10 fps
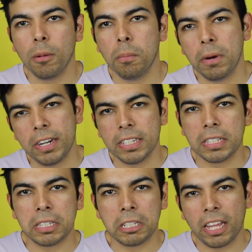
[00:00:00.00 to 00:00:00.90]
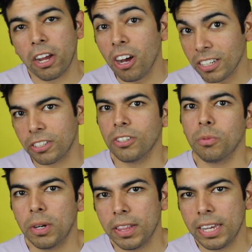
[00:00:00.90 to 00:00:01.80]
but is like Oscars
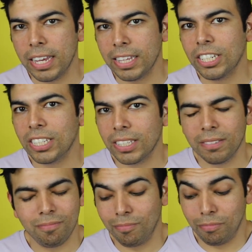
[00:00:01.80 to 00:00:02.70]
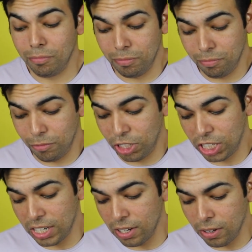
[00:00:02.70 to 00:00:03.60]
worthy, and this
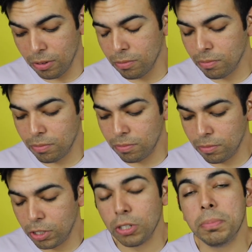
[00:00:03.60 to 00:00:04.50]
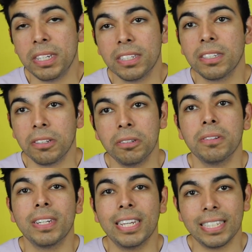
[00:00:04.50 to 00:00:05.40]
Chanel two-piece suit
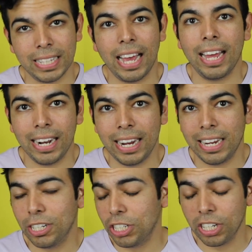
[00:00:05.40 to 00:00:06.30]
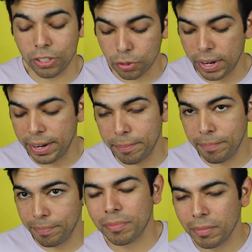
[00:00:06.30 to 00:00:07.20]
is that. She looks great.
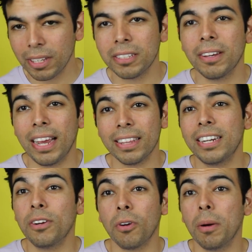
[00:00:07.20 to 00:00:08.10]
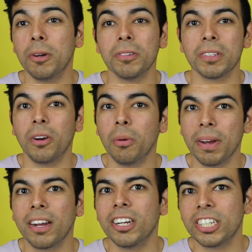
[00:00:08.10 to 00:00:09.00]
So Anthony Ramos, oh
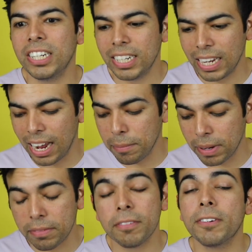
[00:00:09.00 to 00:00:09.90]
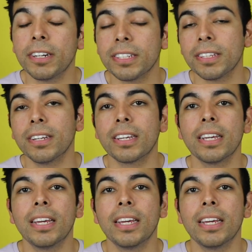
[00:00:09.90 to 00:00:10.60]
my gosh, I'm living for his look.